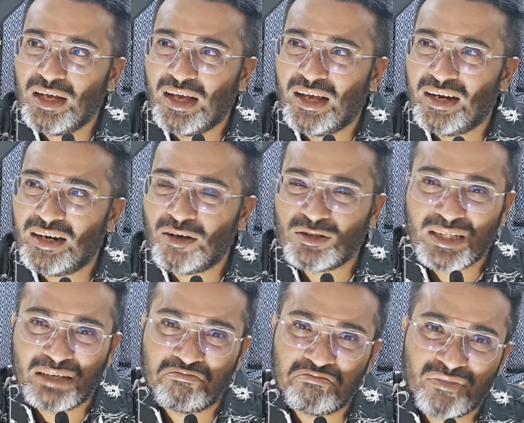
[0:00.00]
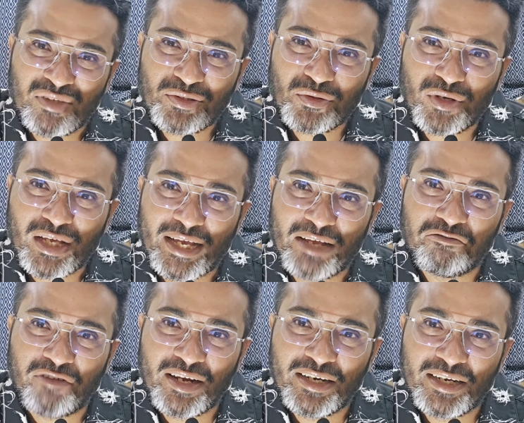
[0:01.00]
And I was like, hmm, it's okay. I can
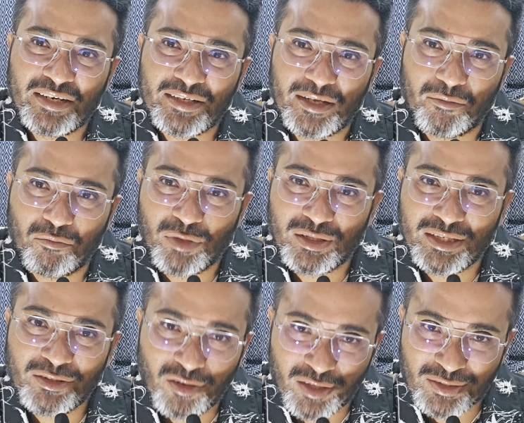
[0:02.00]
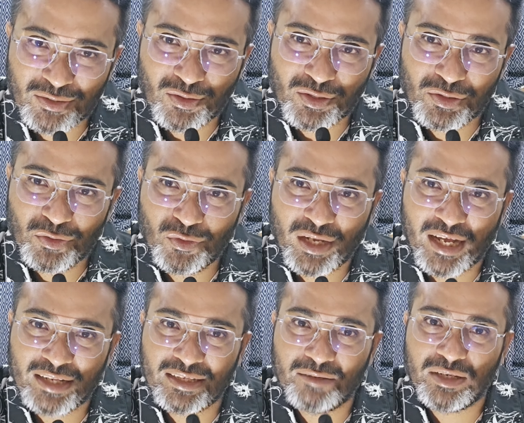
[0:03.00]
find it anytime. But it got discontinued
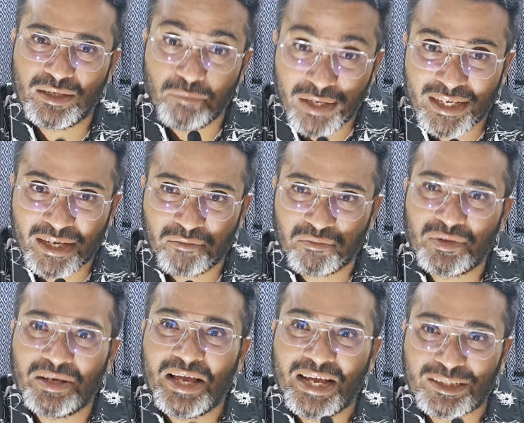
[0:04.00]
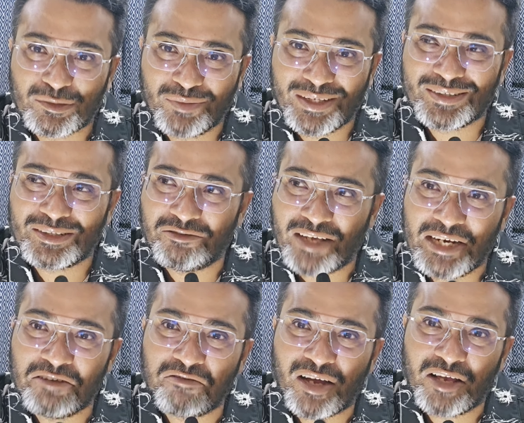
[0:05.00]
and then it became expensive,
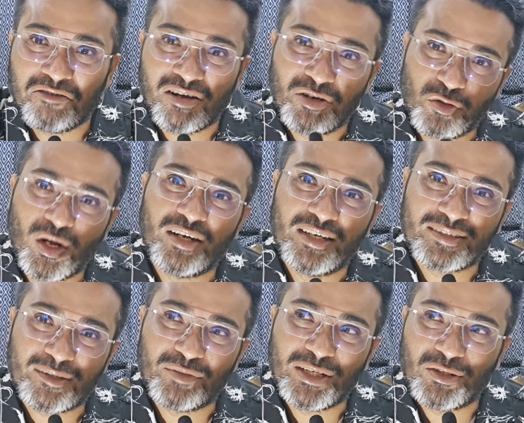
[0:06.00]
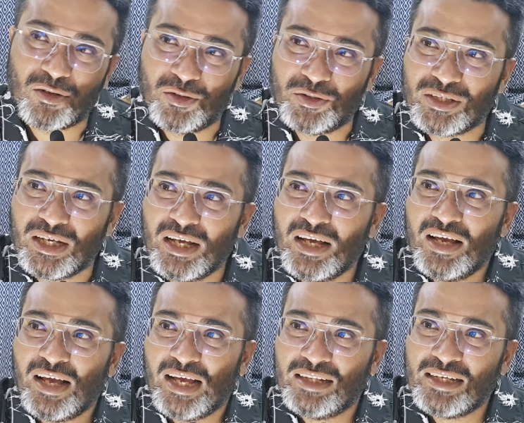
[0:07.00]
eighty-five to one hundred something dollars.
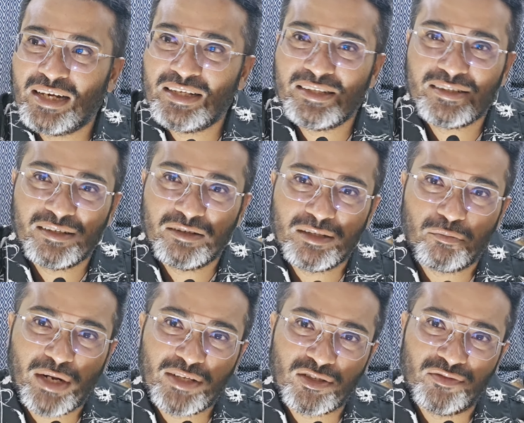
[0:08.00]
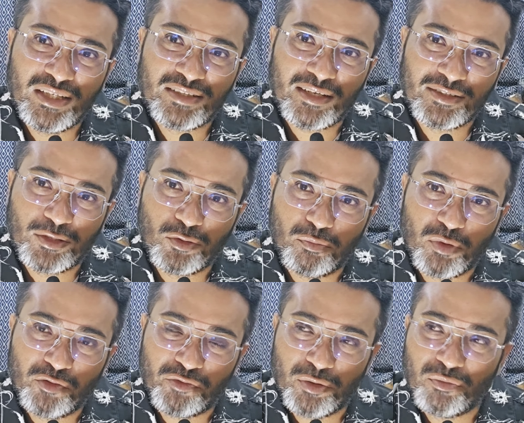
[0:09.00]
And that is the price of this Azzaro
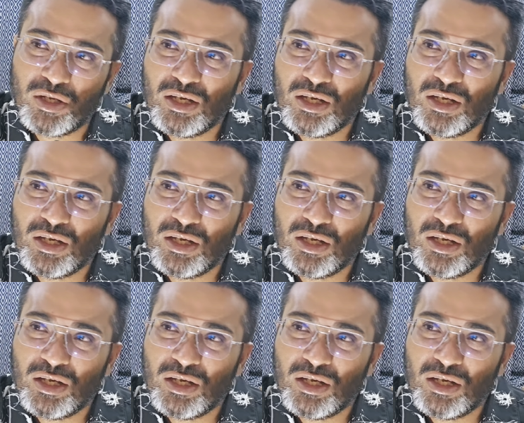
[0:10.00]
perfume.